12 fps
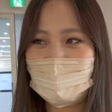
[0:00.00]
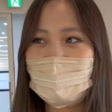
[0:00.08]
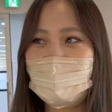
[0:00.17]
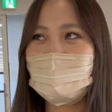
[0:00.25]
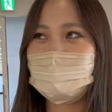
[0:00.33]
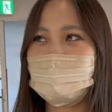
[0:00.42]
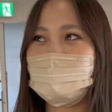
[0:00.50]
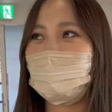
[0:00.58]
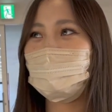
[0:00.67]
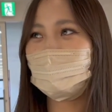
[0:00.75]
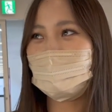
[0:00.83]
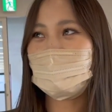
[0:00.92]
It's
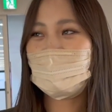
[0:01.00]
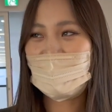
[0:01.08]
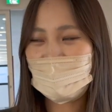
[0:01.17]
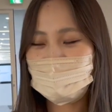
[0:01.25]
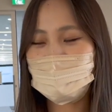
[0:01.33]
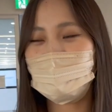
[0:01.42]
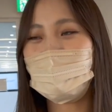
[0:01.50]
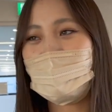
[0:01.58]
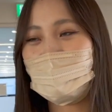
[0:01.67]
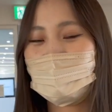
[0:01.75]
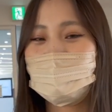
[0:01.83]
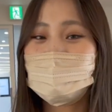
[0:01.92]
definitely 100
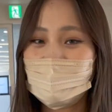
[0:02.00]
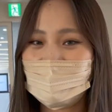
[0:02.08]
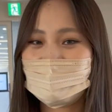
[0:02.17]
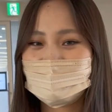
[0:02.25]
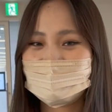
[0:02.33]
out of 10.